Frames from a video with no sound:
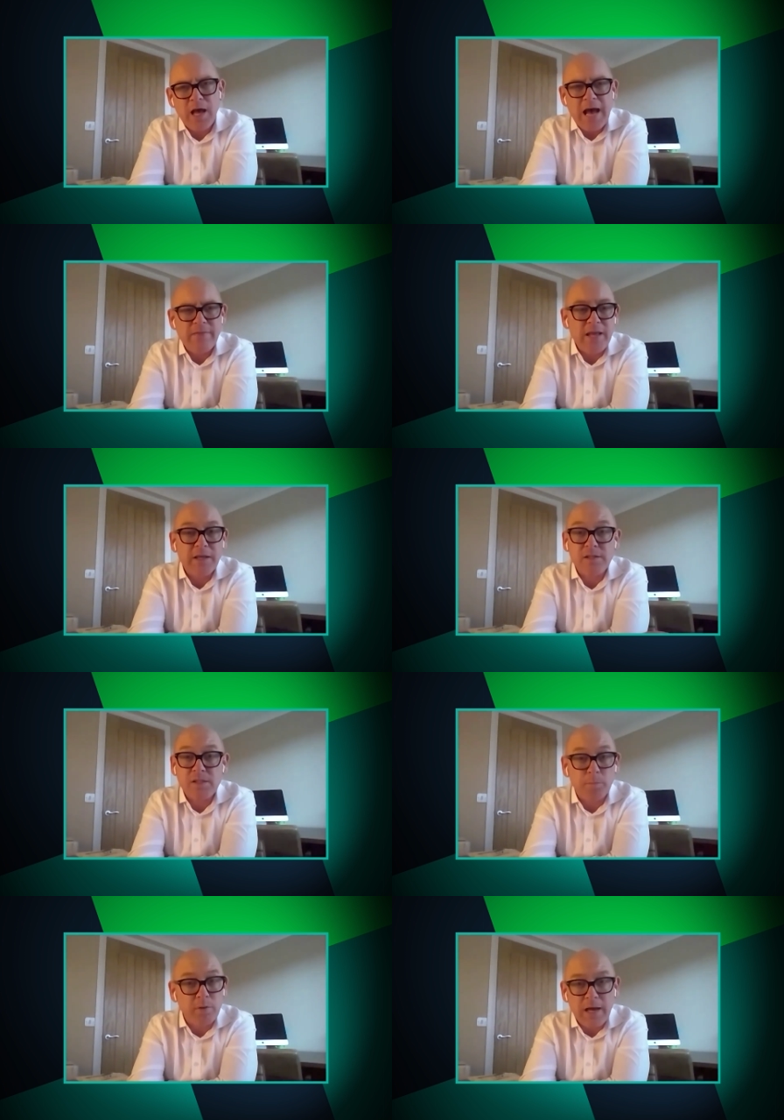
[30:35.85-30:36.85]
and they can
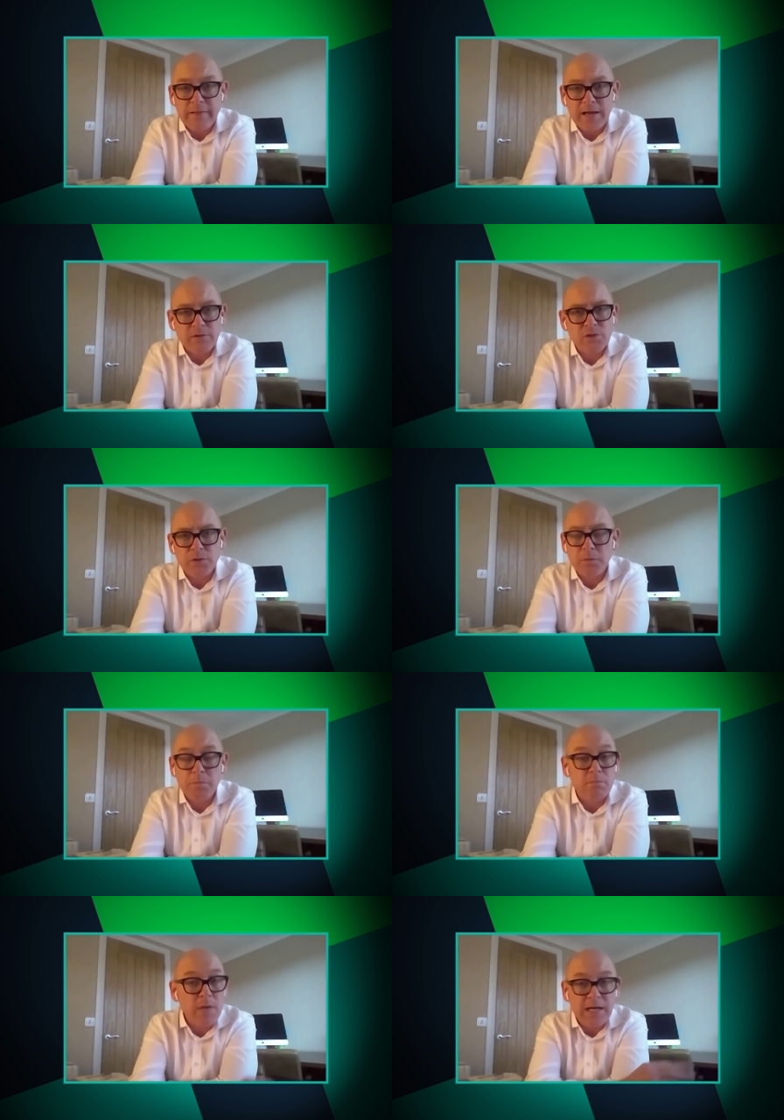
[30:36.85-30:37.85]
supply that to
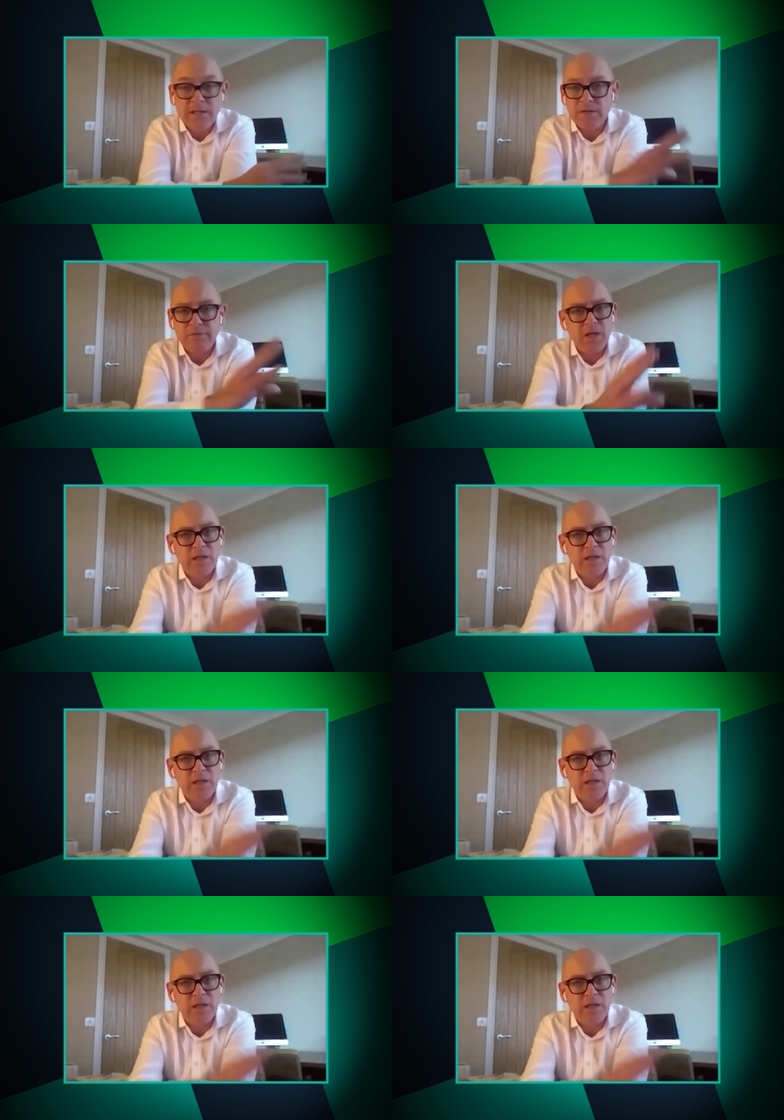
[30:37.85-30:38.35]
many different